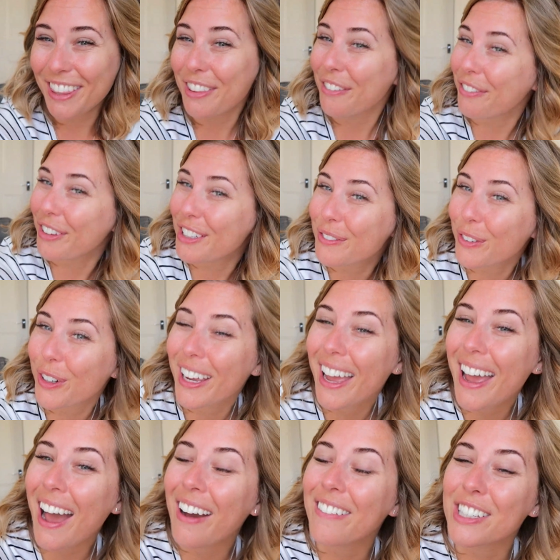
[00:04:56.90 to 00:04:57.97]
in the first
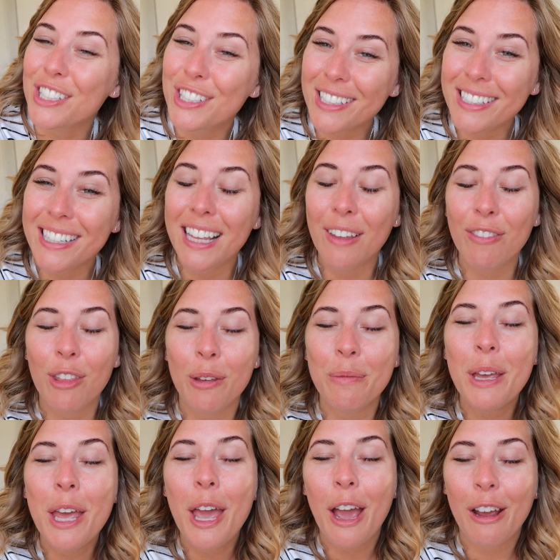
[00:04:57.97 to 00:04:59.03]
48 hours just to give
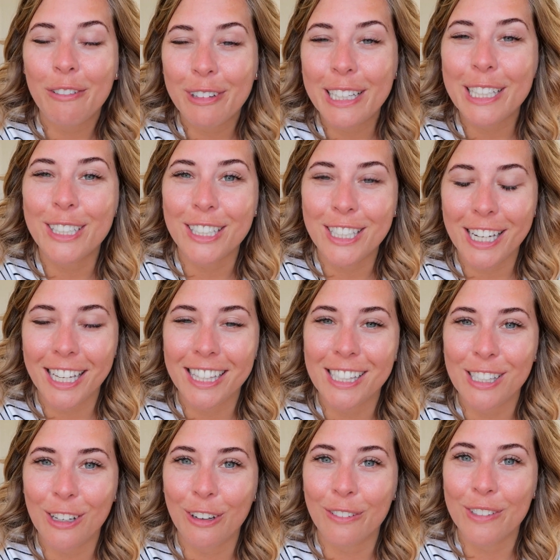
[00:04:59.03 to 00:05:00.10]
them a really good
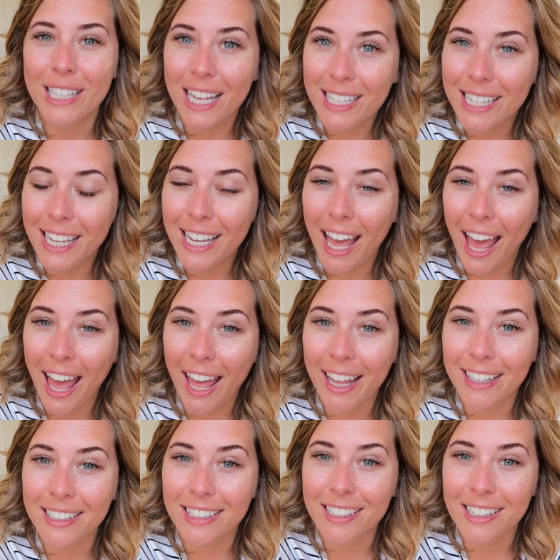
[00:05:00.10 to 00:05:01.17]
chance of setting
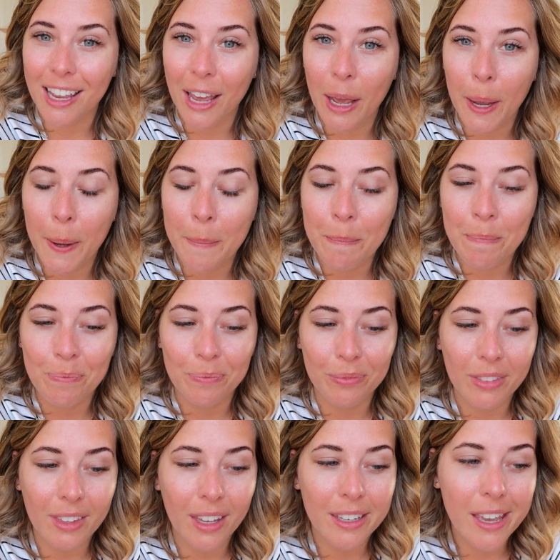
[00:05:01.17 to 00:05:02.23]
and
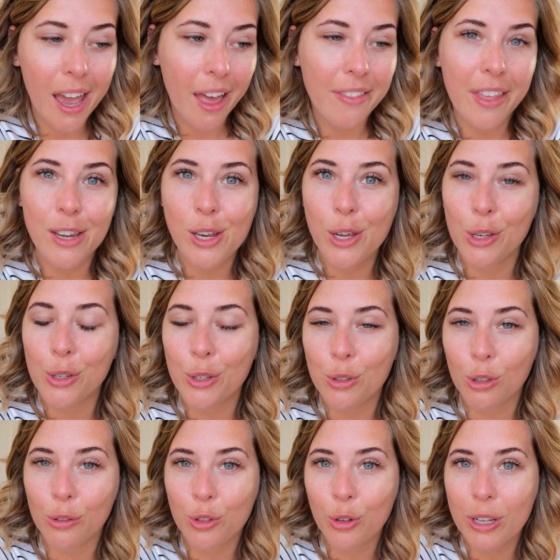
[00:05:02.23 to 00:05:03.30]
um, yeah and then you can just
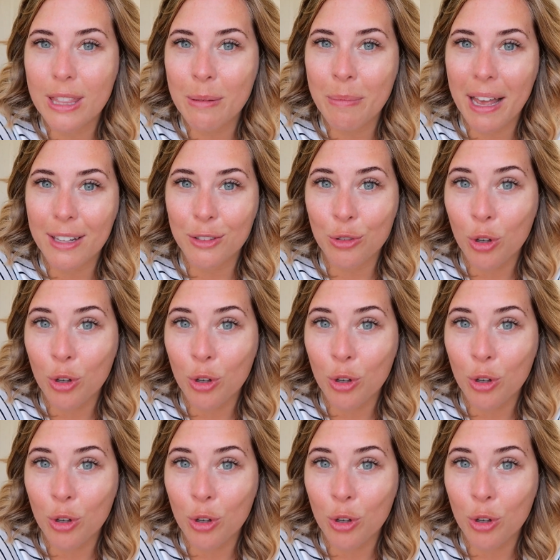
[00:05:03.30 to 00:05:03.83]
sort of treat them as